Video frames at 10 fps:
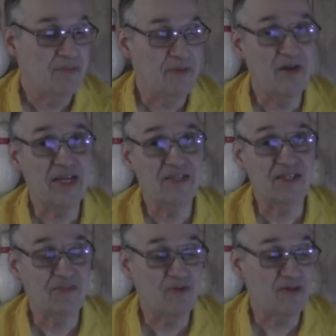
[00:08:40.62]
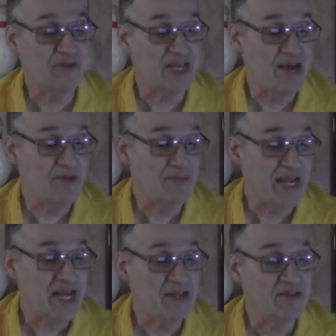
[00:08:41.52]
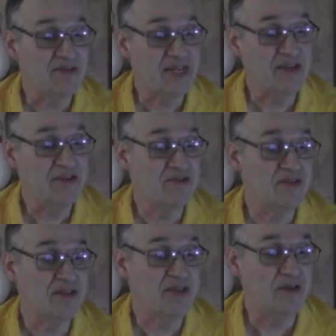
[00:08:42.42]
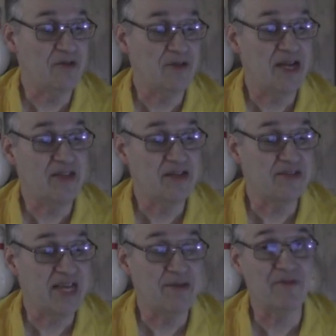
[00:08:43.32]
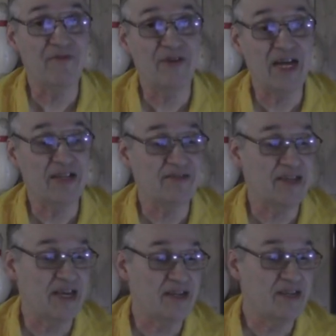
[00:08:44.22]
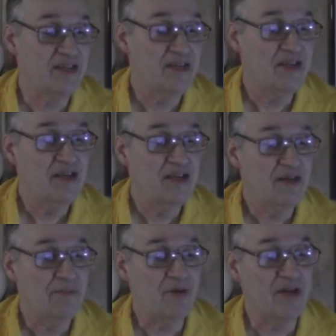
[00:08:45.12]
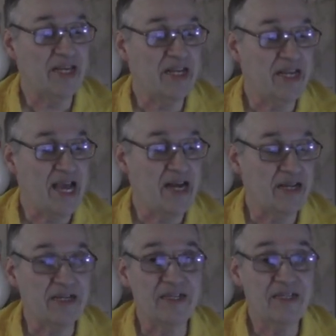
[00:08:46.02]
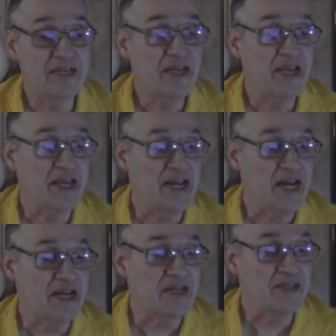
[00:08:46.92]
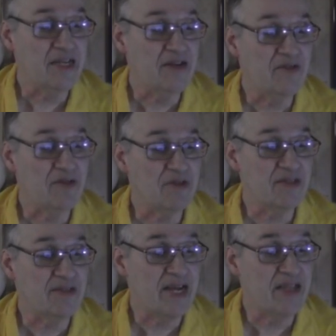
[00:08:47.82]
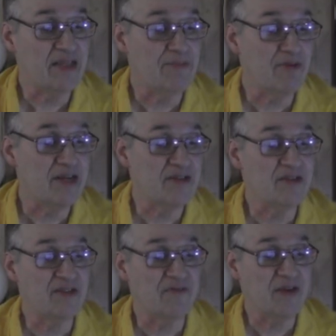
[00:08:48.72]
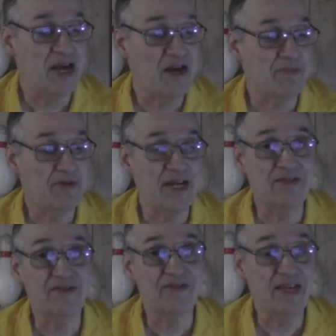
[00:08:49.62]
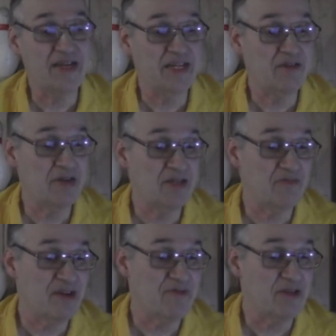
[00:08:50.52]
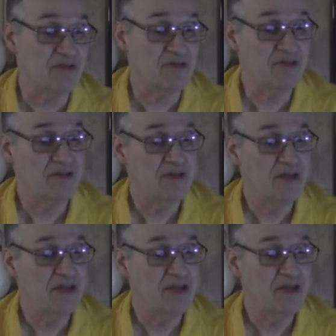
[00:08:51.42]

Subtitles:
Bowling is the sport of the common man, seniors, youth, and the disabled, Fine said. Bowling in Canada cannot continue to withstand the pressures of higher prices and decreased revenues.